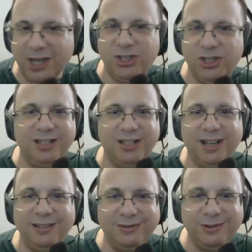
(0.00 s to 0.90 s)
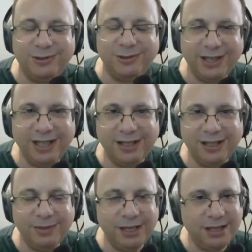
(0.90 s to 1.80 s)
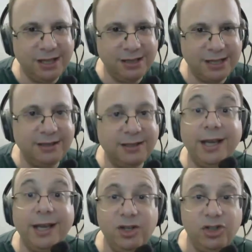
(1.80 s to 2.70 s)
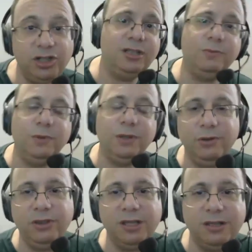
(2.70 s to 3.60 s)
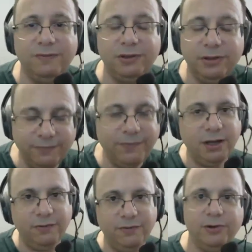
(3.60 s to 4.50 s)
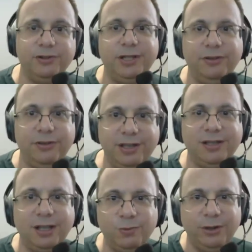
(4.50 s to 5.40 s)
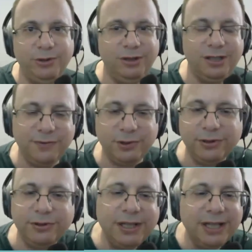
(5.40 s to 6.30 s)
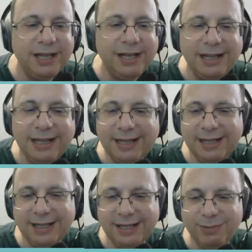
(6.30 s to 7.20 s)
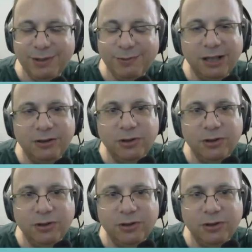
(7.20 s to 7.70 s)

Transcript: chat client or an LLM, not an agent that will do things for you. Of course, there are things that will do this for you, but we're not